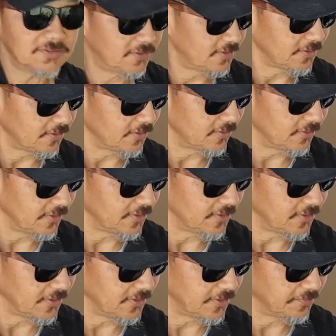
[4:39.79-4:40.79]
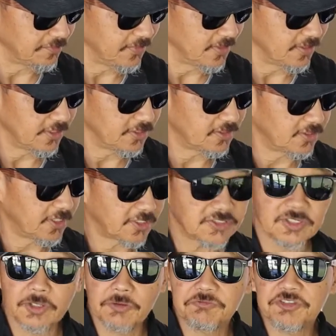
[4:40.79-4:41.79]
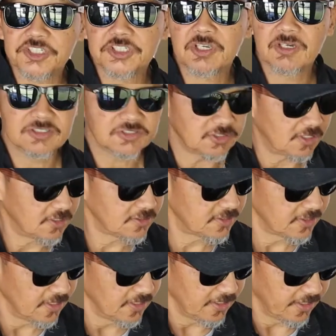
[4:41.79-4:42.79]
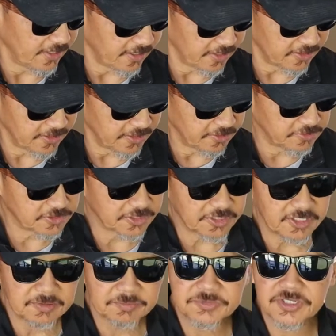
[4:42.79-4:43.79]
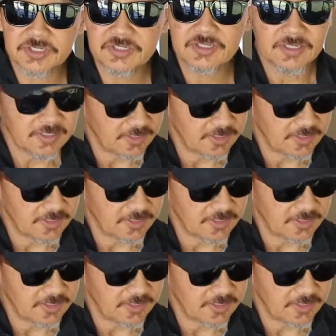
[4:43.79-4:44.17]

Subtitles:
So it's actually fish sauce. And then here's the kimchi.